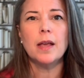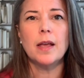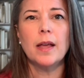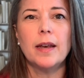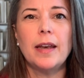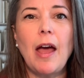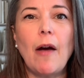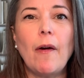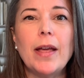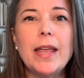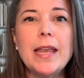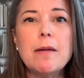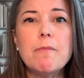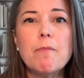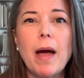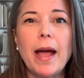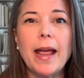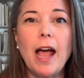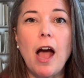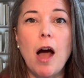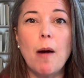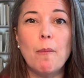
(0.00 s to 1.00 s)
Now, in
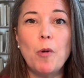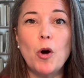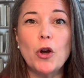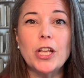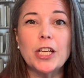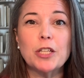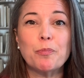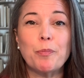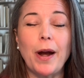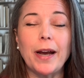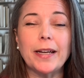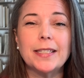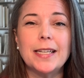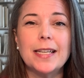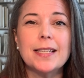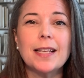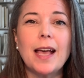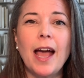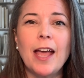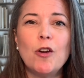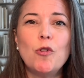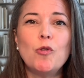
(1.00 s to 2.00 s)
my harmonics practice,
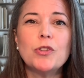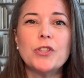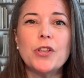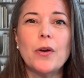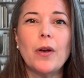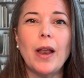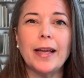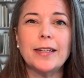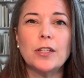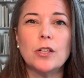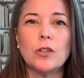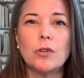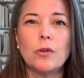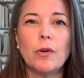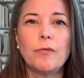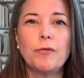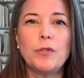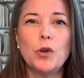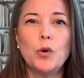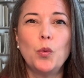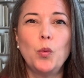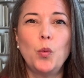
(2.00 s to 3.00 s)
I also like to do a
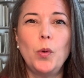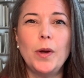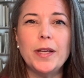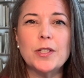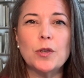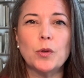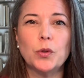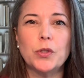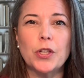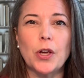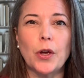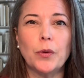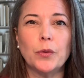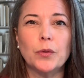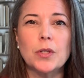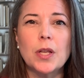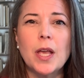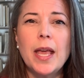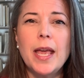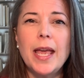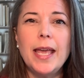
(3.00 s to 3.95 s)
few whistle tones.